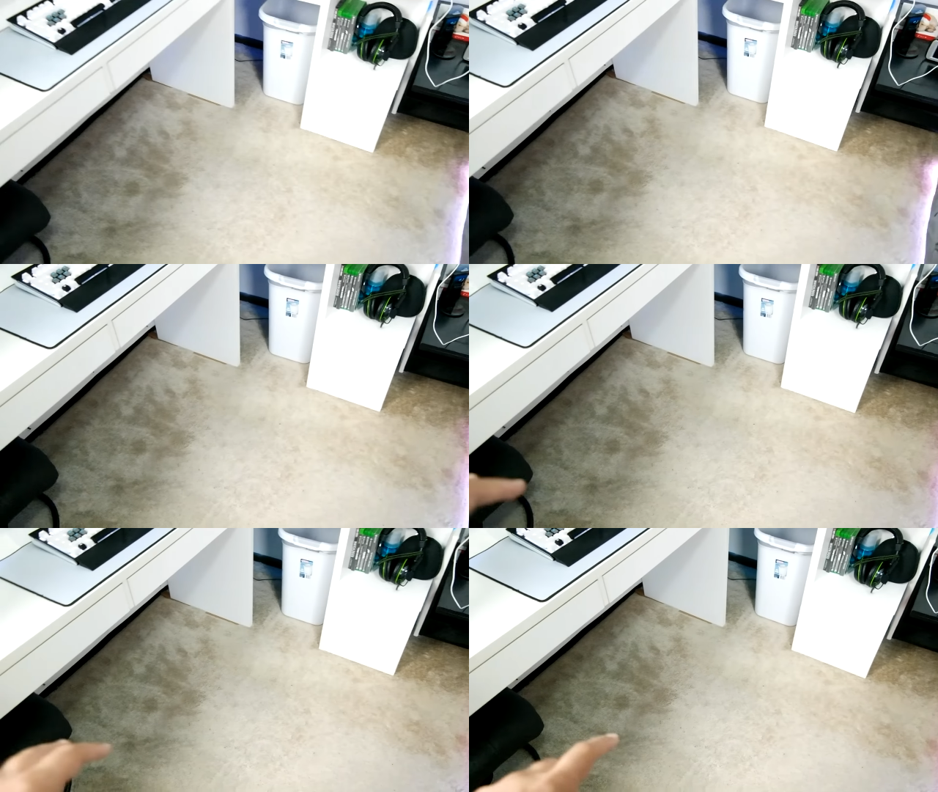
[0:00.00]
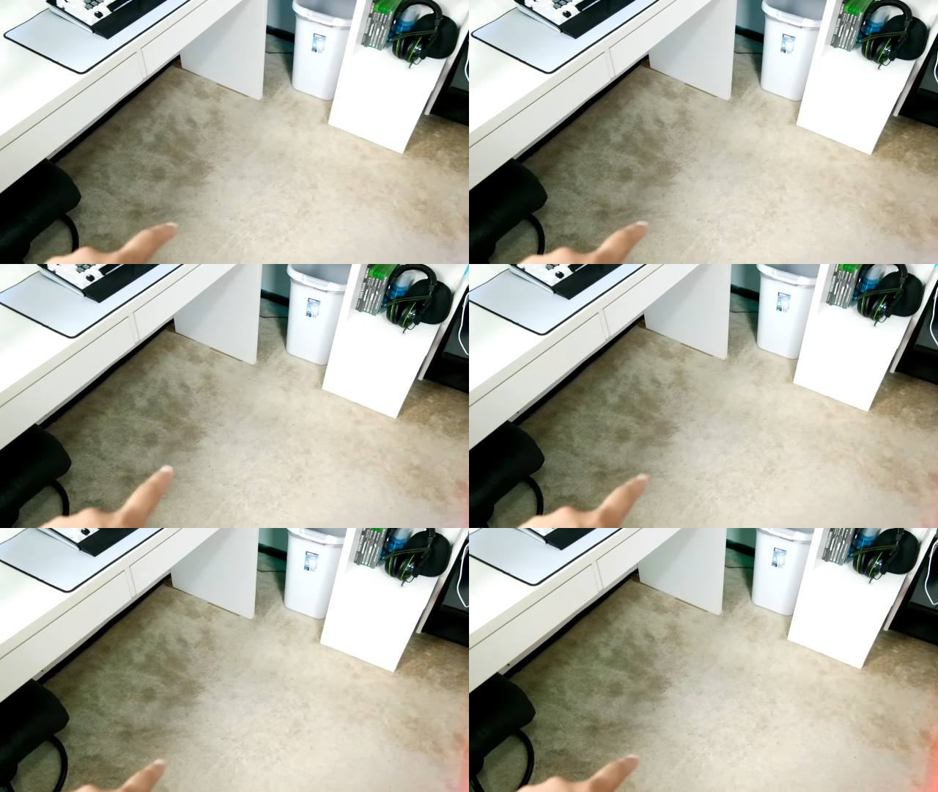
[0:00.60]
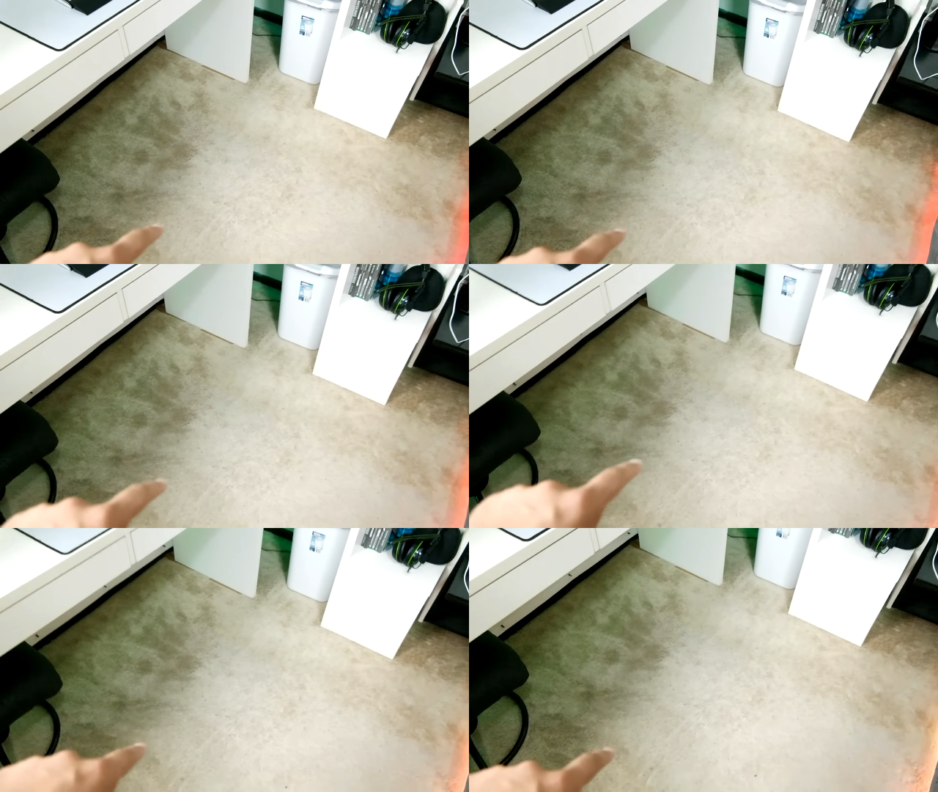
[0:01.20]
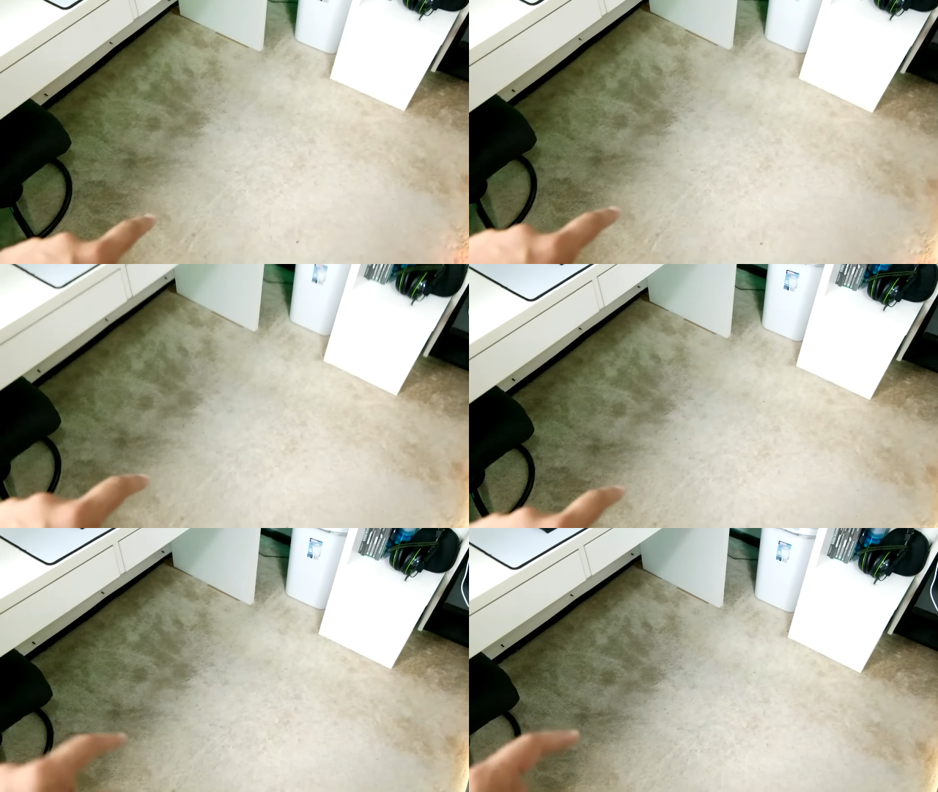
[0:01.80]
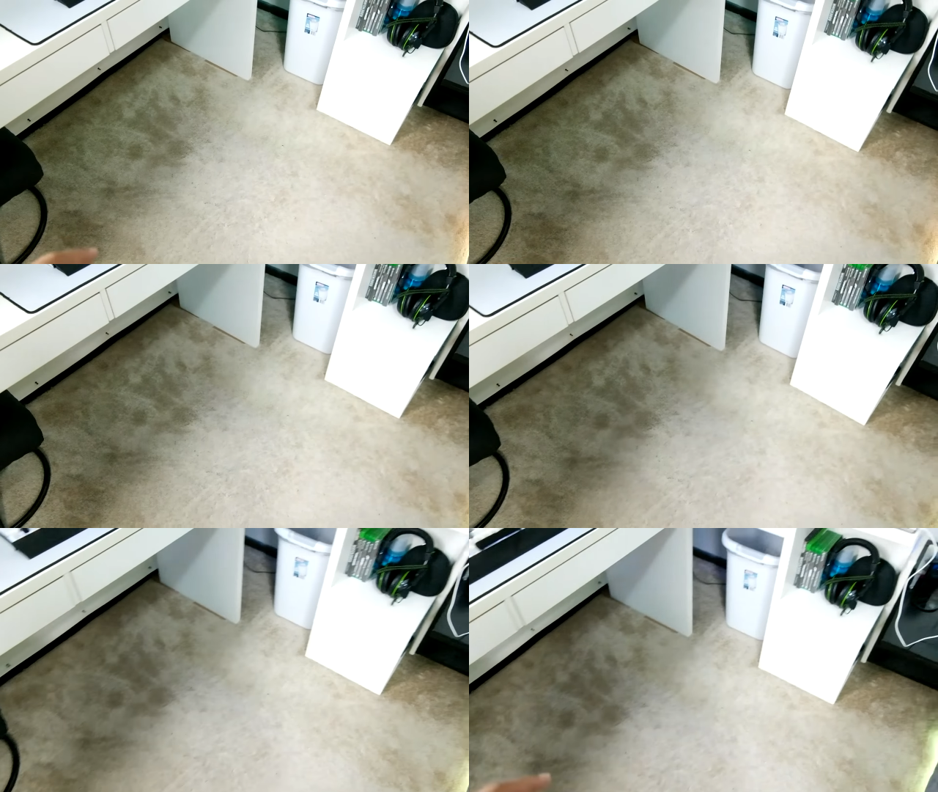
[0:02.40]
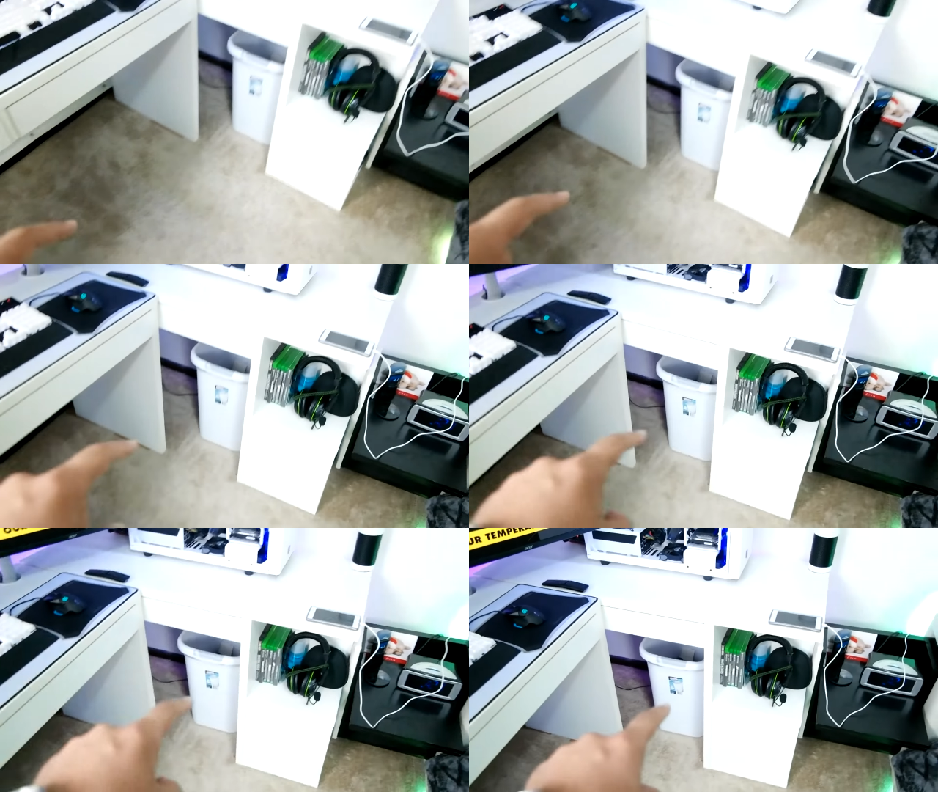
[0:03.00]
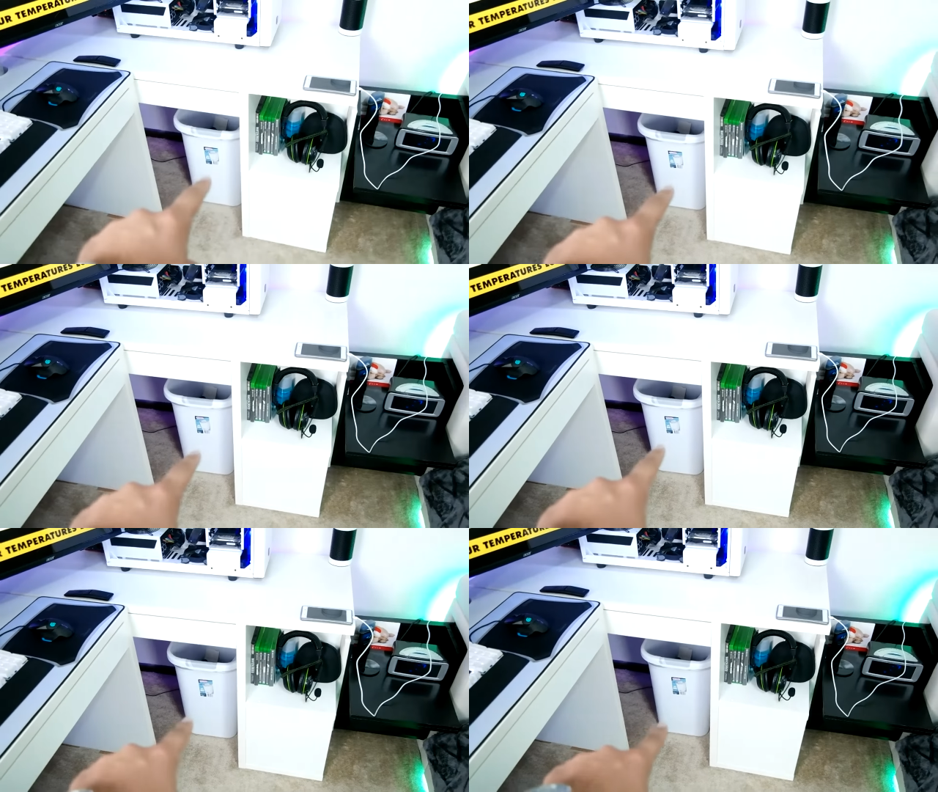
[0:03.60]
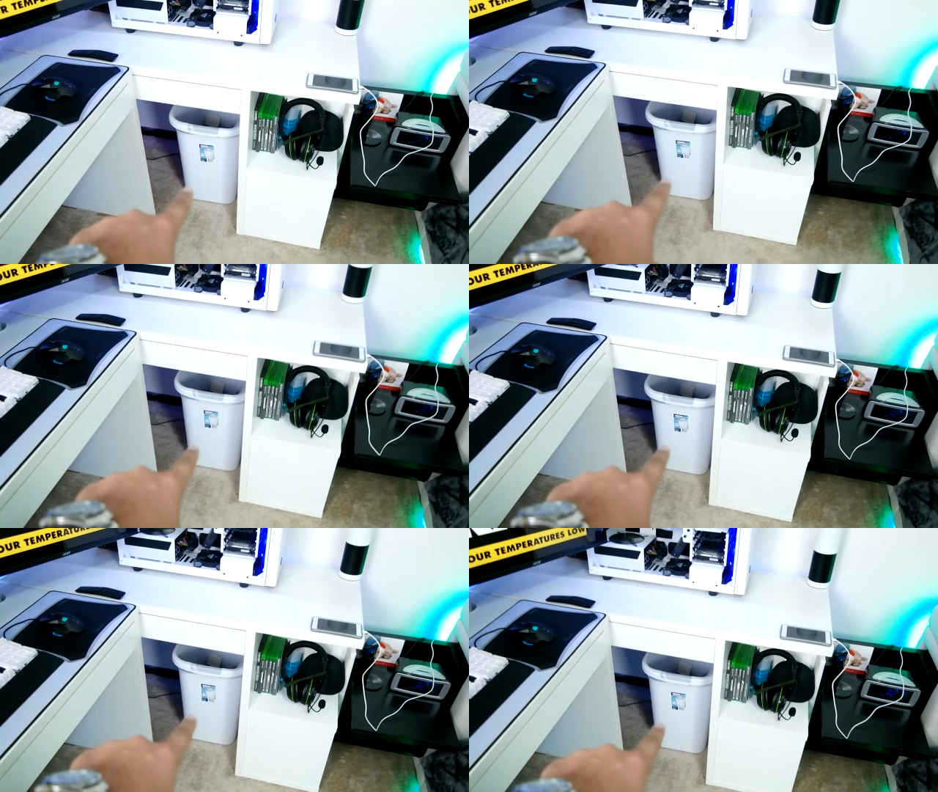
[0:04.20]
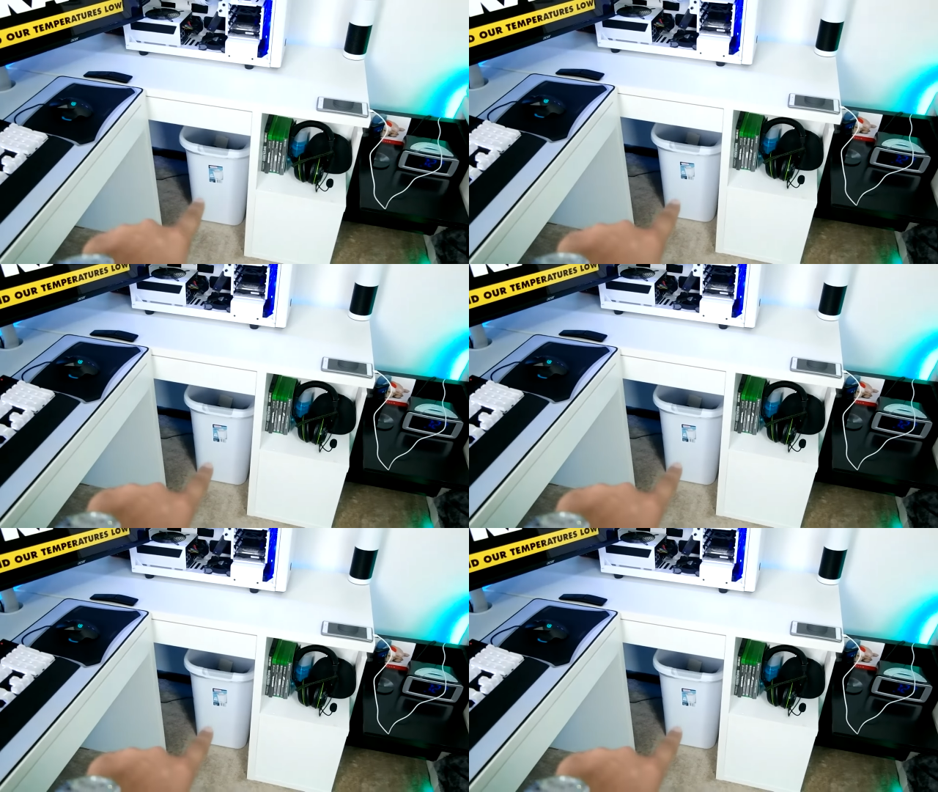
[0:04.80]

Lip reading: (no speaker visible)